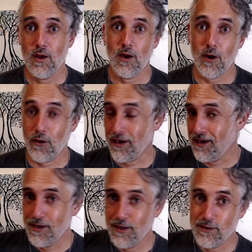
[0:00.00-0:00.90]
All right,
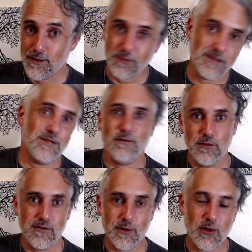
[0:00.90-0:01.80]
so we're still
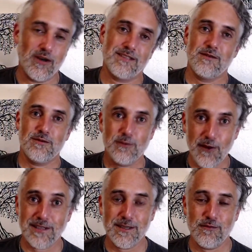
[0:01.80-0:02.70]
moving along. So there's
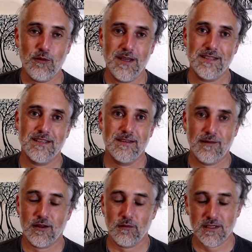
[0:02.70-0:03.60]
lots of different ways to
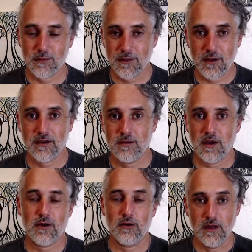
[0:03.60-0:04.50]
development. So we talk
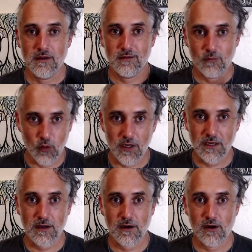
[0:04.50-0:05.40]
about working
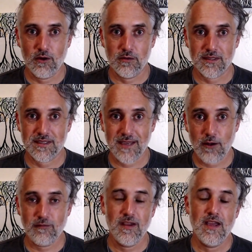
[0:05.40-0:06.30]
on our own
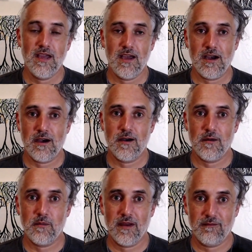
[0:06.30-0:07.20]
self
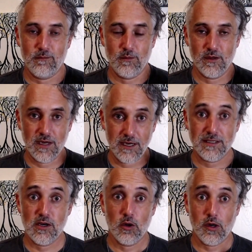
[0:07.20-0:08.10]
and getting
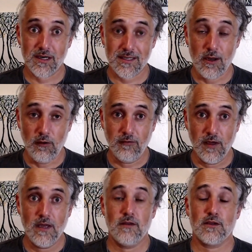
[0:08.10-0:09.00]
to know ourselves.
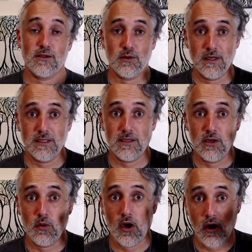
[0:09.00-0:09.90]
There's also getting to
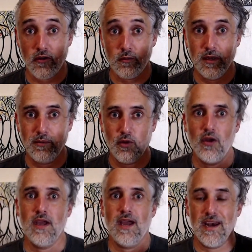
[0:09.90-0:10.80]
know other people.
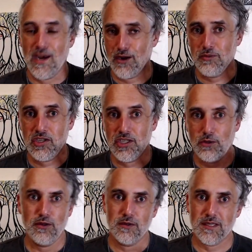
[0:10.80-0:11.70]
And now I'm going to share
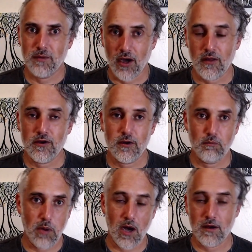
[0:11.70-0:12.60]
with you some other
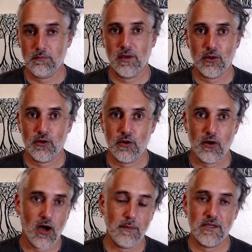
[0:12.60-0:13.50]
popular
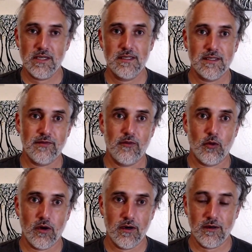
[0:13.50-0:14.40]
options
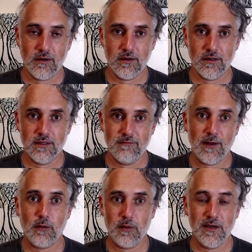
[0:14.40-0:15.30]
for
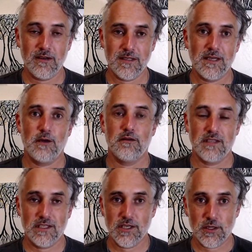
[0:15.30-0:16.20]
developing ourselves
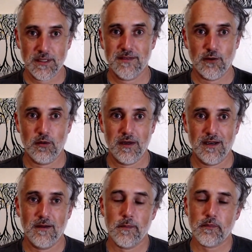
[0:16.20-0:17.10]
and transforming.